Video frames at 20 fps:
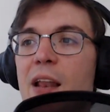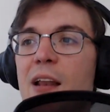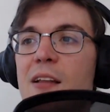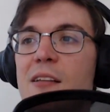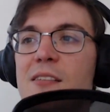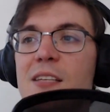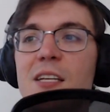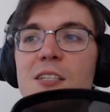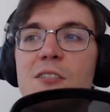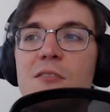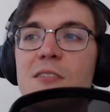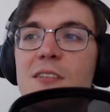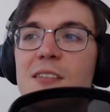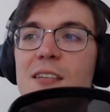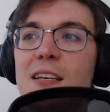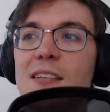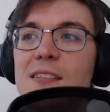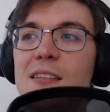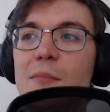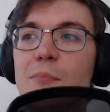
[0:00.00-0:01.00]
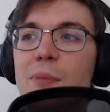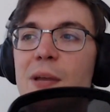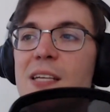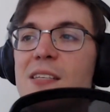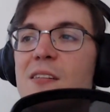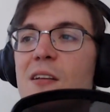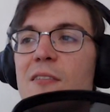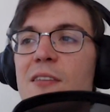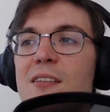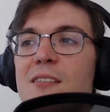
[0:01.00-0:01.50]
it essentially says that
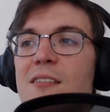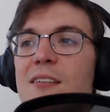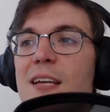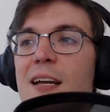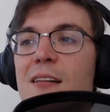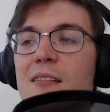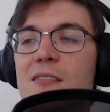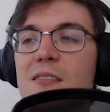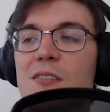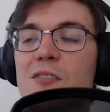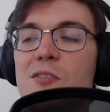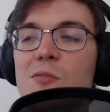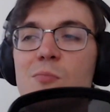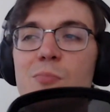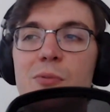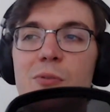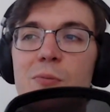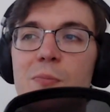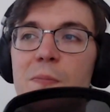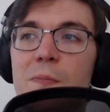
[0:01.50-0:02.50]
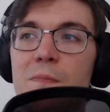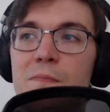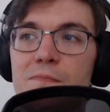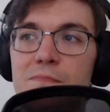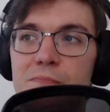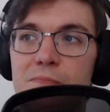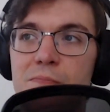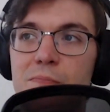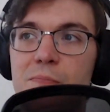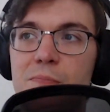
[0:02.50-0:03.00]
based on this analysis and
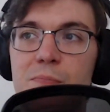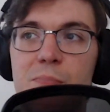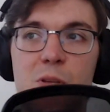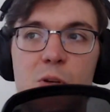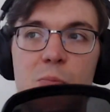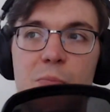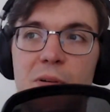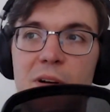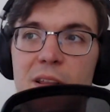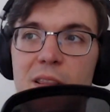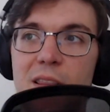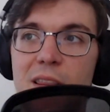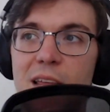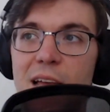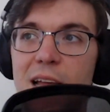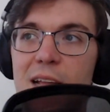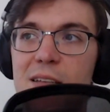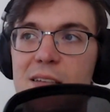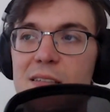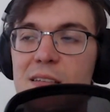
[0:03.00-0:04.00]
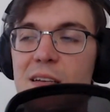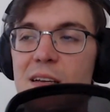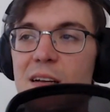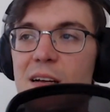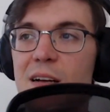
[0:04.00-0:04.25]
blueprint that